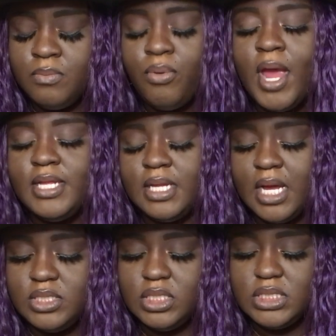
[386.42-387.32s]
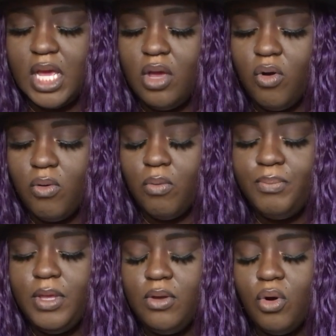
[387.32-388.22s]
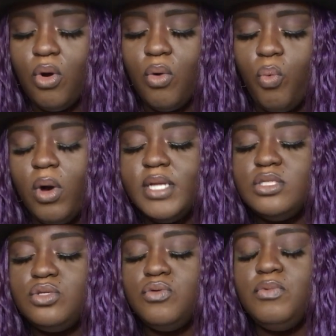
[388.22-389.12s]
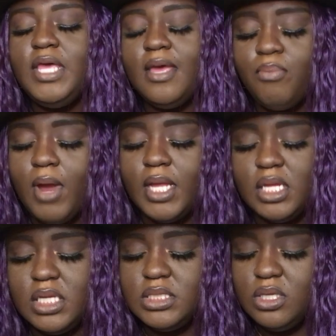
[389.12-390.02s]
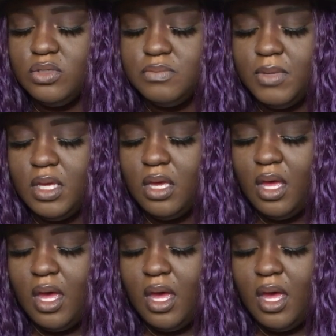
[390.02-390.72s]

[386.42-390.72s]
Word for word: pregnant, I should say, or be or want to get pregnant, excuse me.